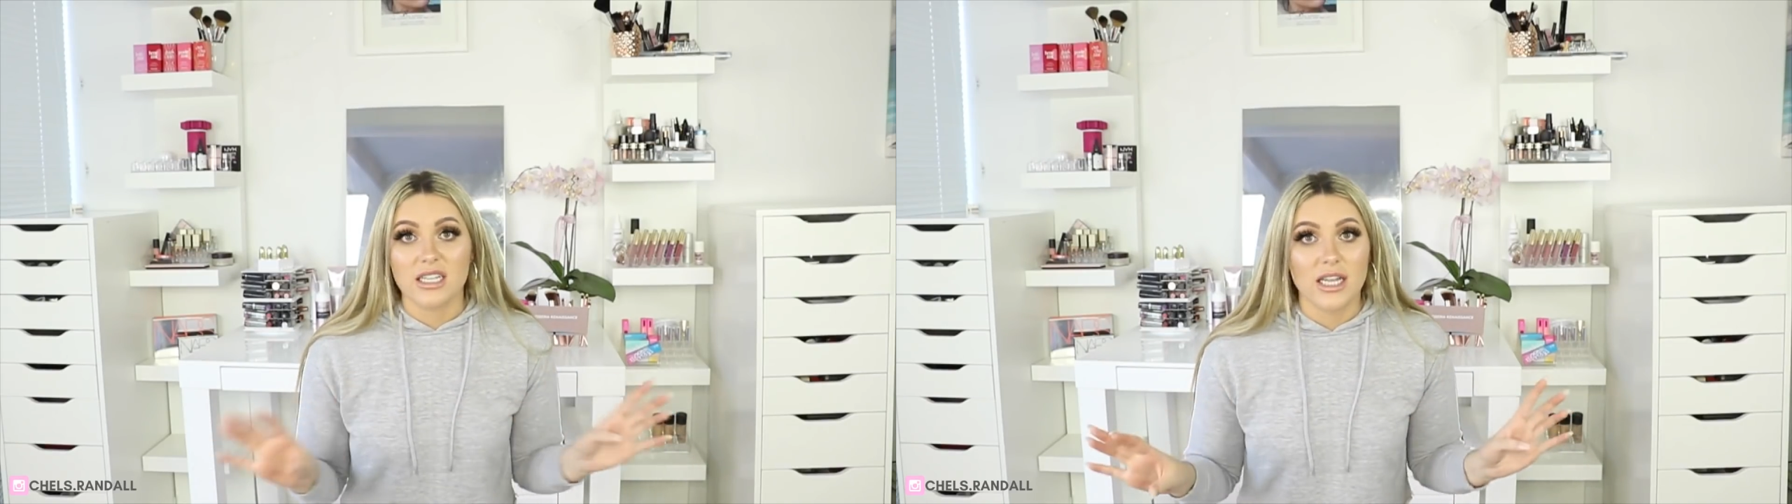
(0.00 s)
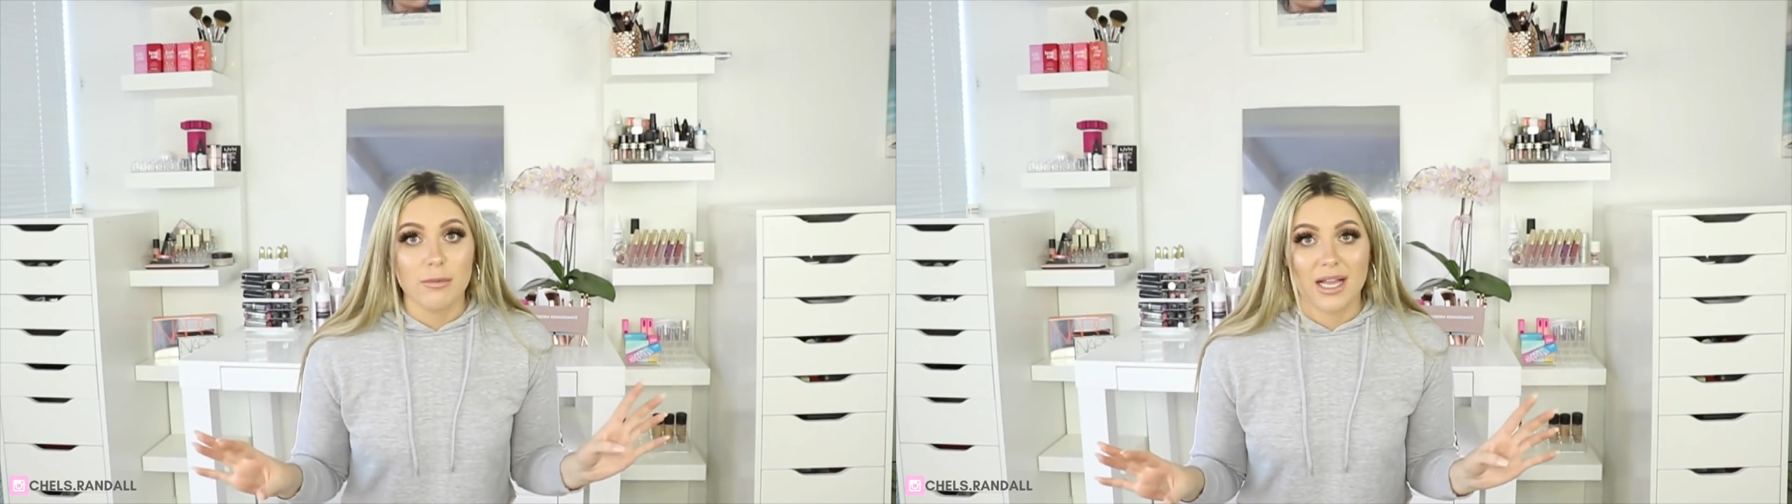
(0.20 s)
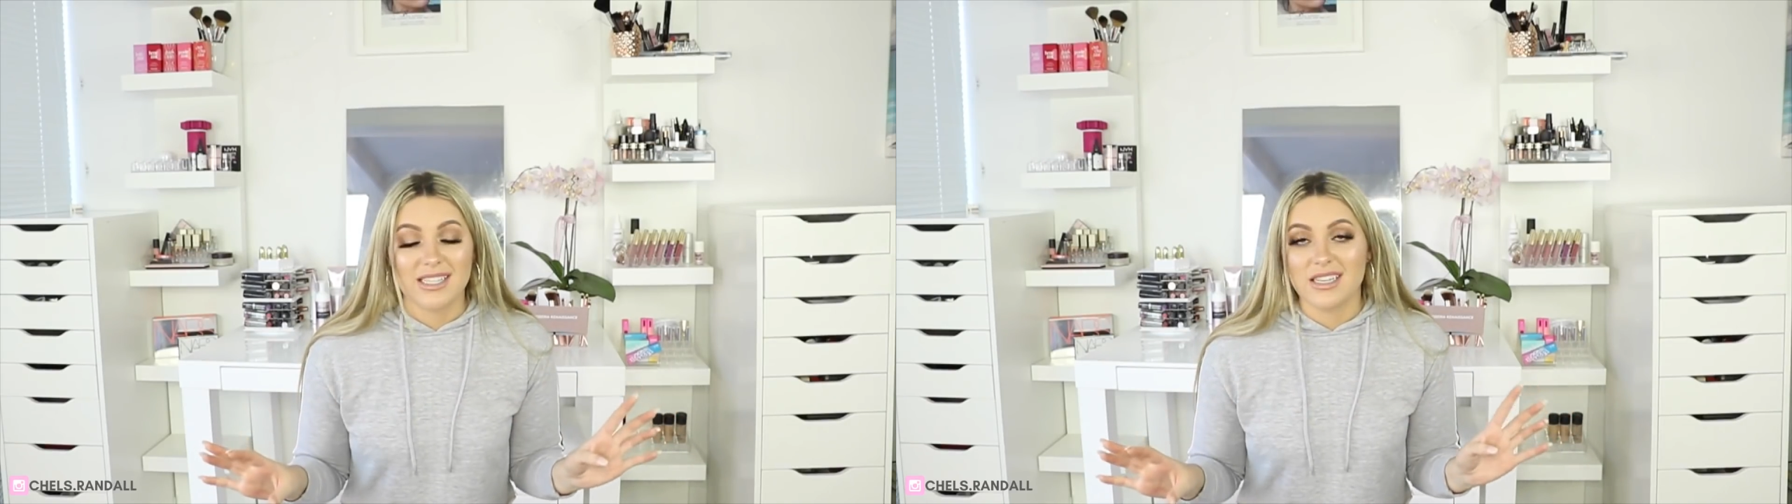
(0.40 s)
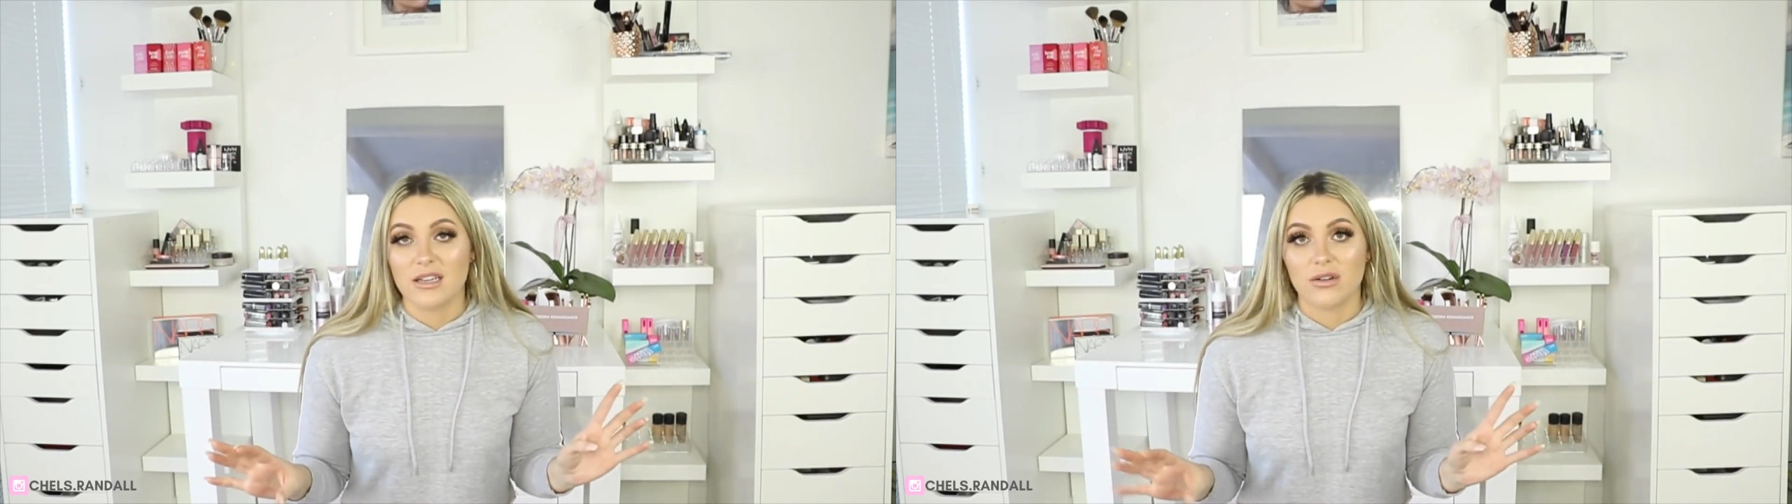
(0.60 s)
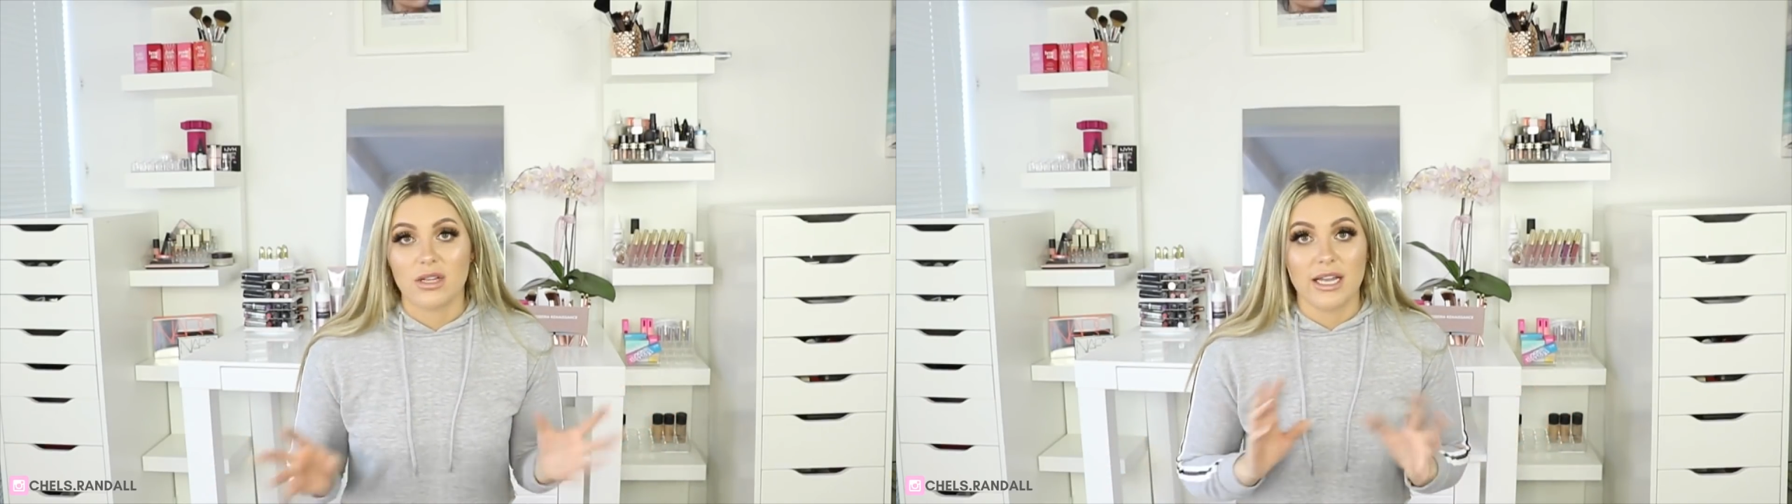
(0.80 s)
clear
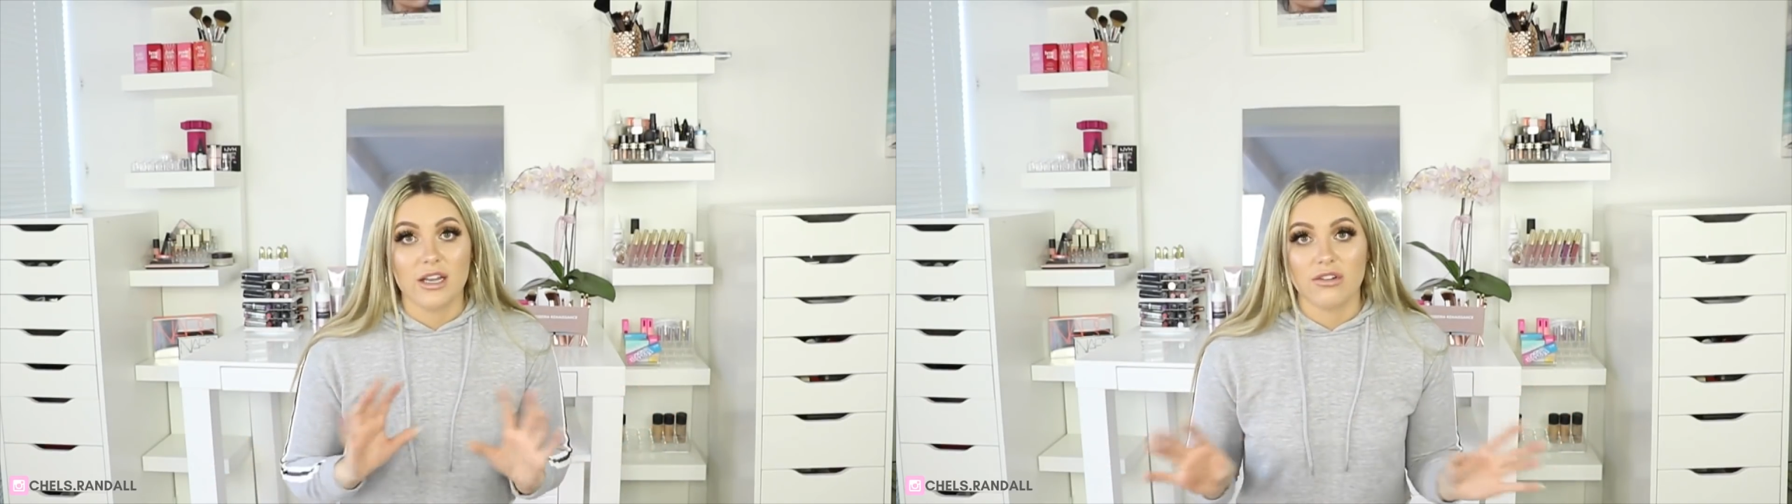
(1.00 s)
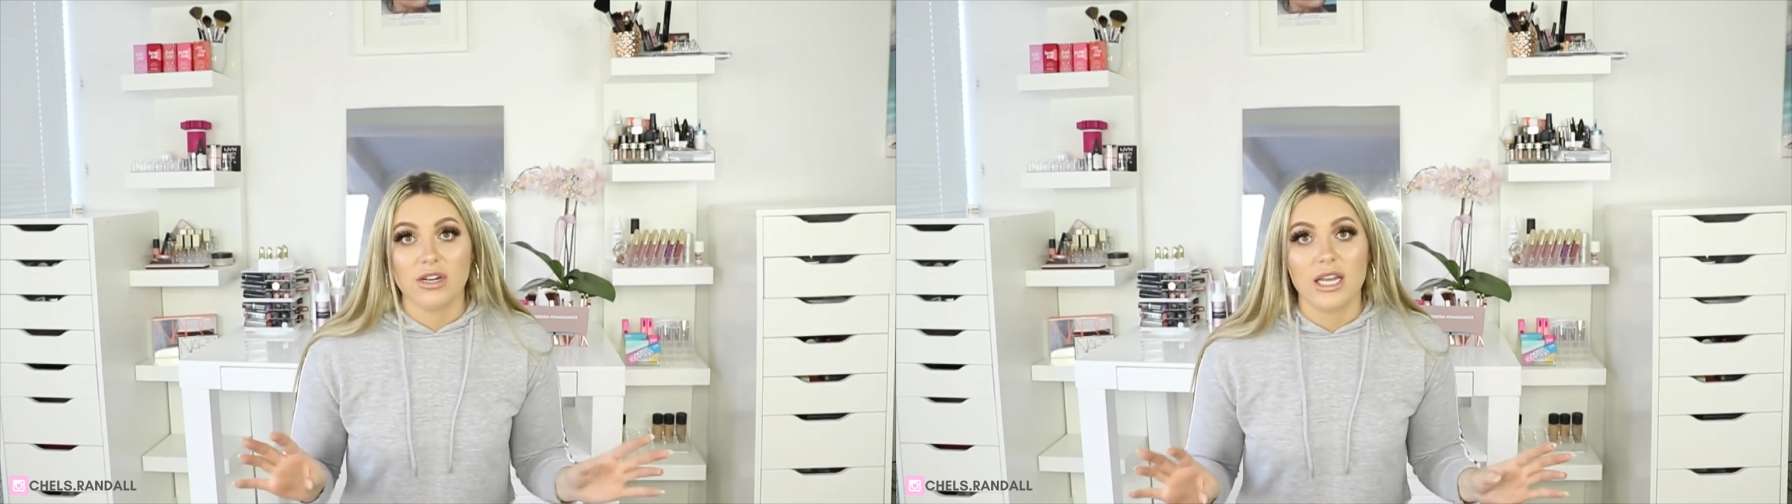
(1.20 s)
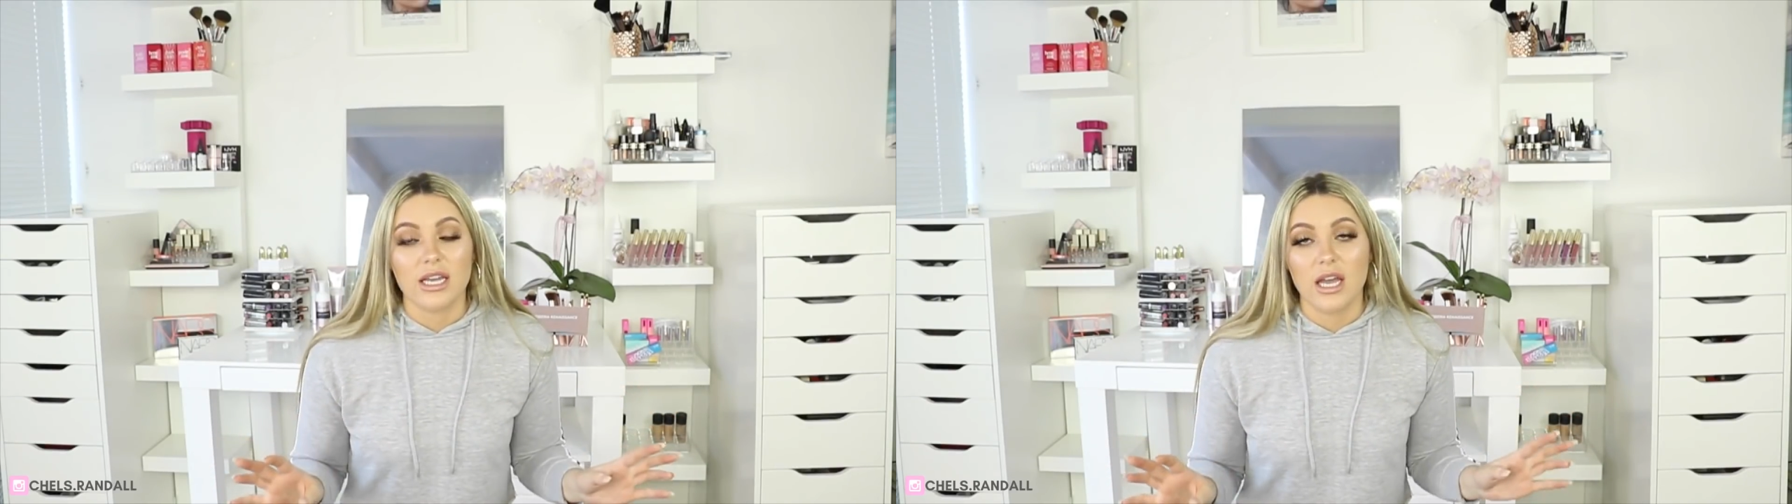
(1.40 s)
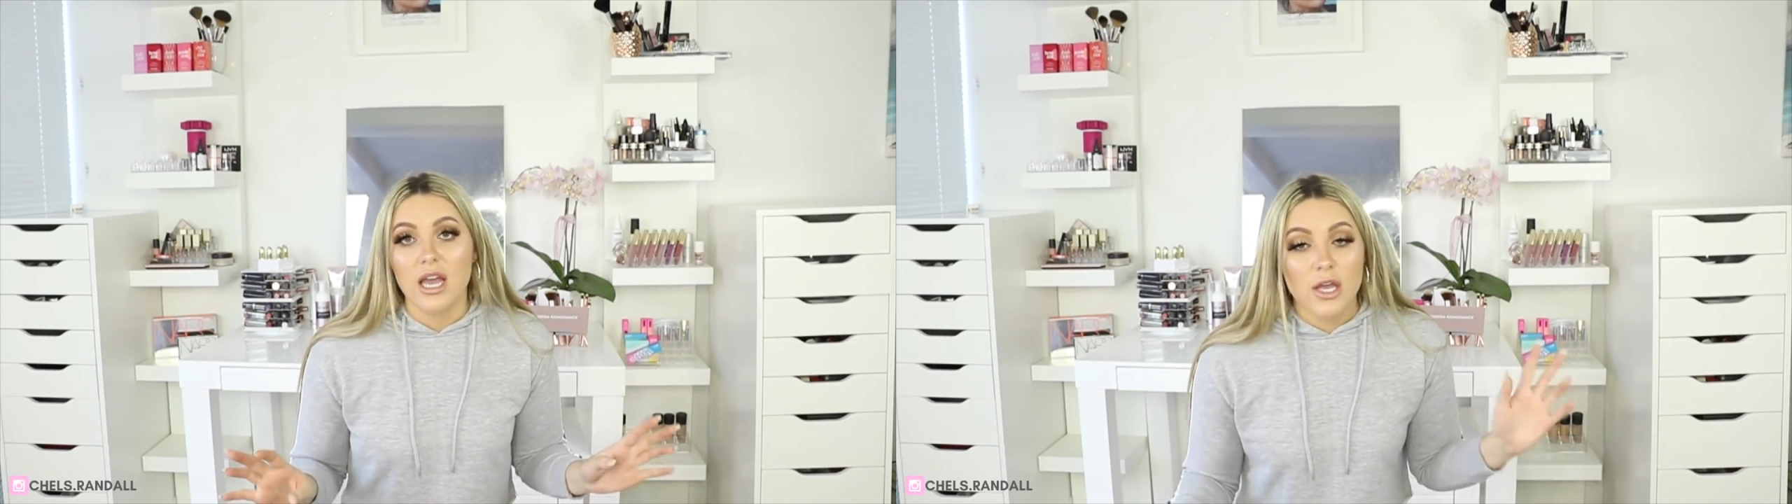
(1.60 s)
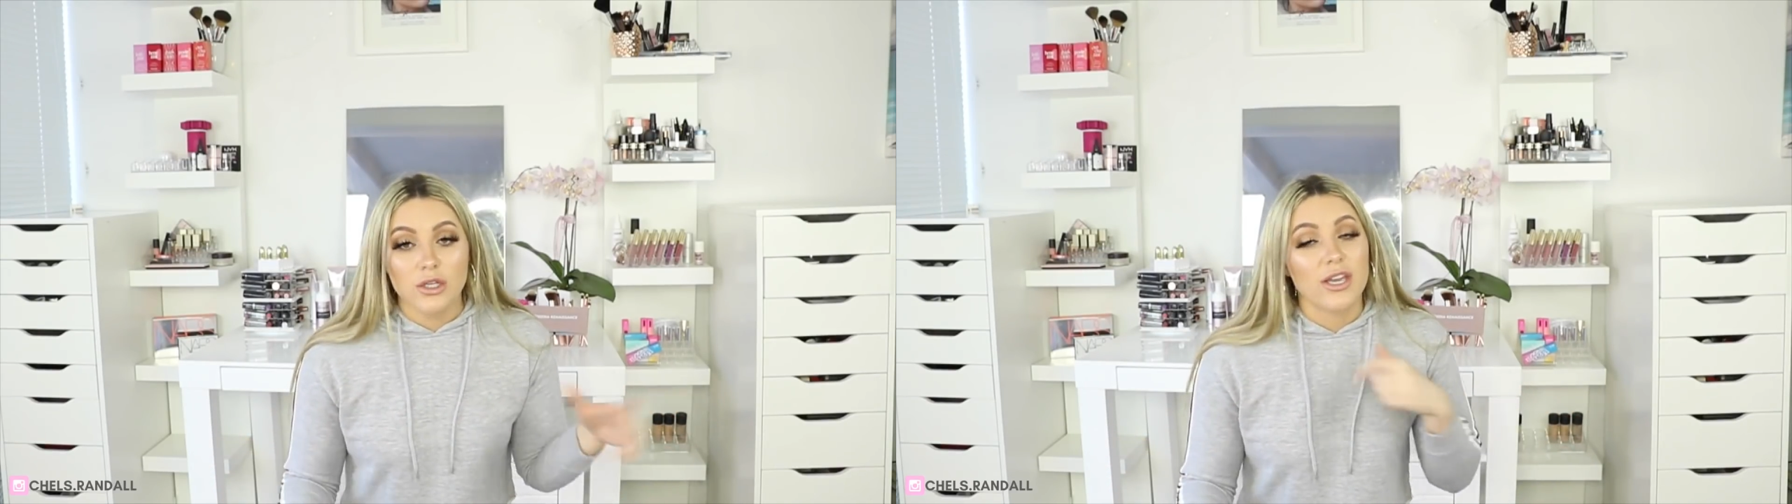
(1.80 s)
plastic, or like acrylic. You